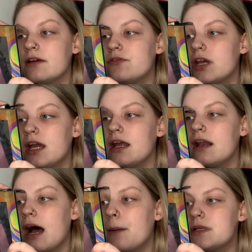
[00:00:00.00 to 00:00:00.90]
lived
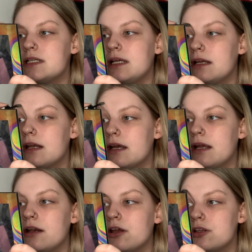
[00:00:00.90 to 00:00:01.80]
in Aberdeen
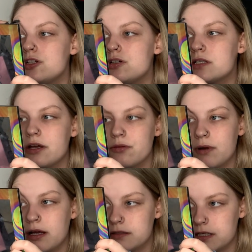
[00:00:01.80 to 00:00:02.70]
in New South
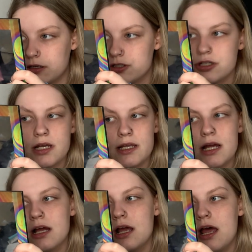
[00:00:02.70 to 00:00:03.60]
Wales in
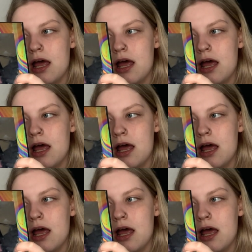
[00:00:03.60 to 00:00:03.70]
Australia.